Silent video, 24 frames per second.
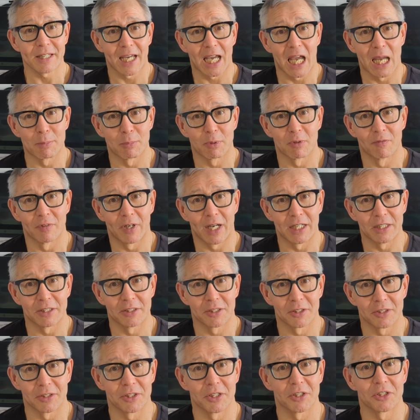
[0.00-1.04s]
the
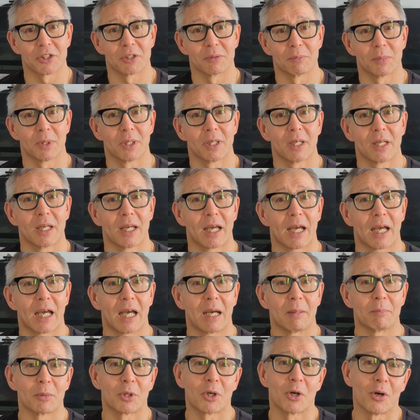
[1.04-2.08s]
hypervisor system
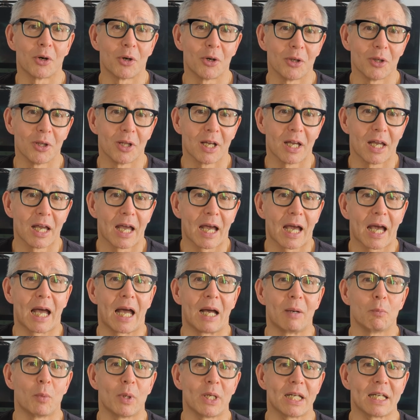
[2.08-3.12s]
um, call.
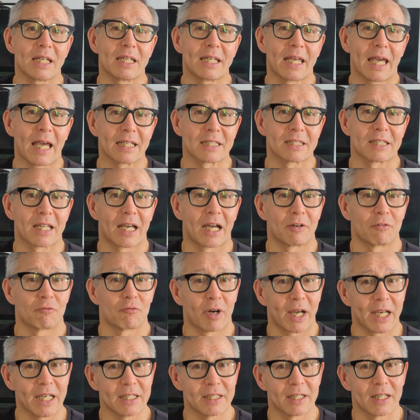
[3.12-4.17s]
And when it gets that
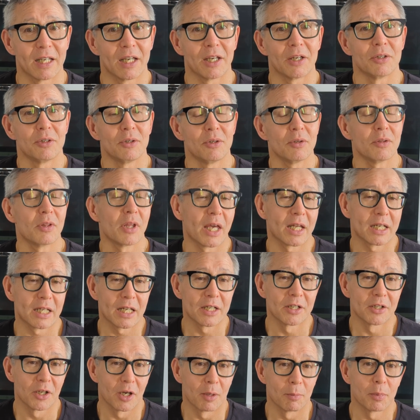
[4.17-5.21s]
right, you then
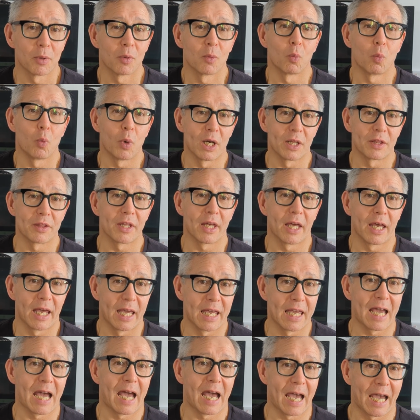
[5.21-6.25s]
end up with
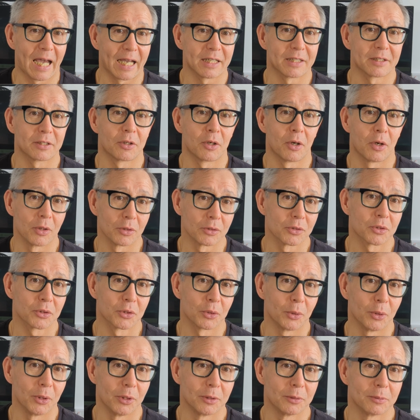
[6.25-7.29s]
a hacked
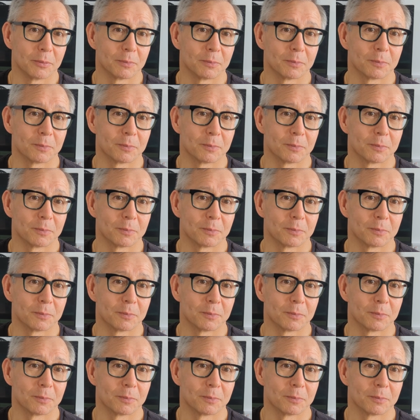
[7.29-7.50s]
console.